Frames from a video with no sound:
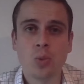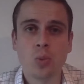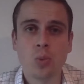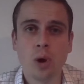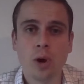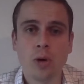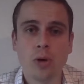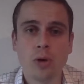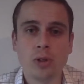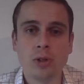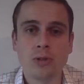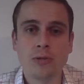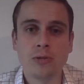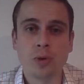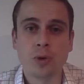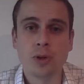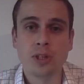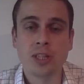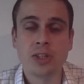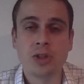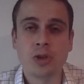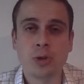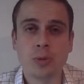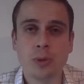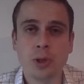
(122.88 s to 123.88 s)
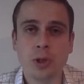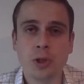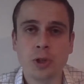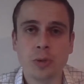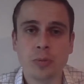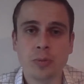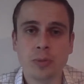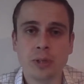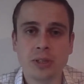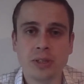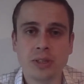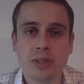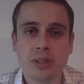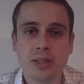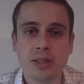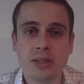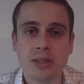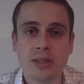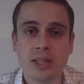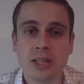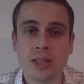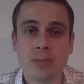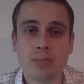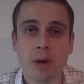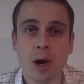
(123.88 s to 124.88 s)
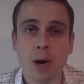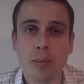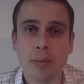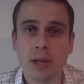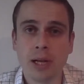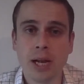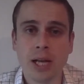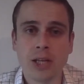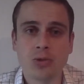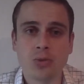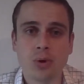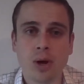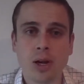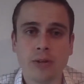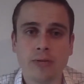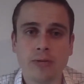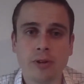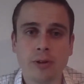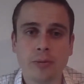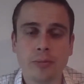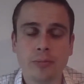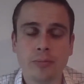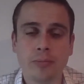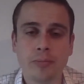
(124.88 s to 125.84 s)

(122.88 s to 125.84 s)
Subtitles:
whereas for a distribution business this might be less relevant.